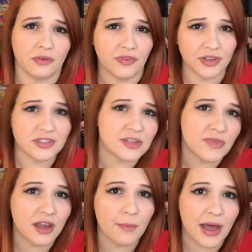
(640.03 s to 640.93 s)
reveal
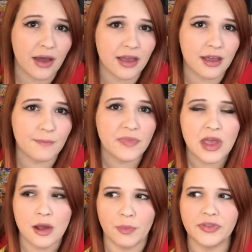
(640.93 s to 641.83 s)
something about him,
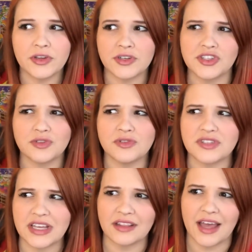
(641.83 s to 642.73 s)
but then as soon
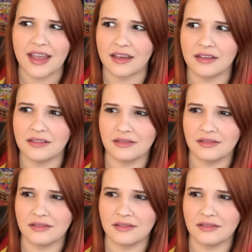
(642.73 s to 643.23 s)
as they, like,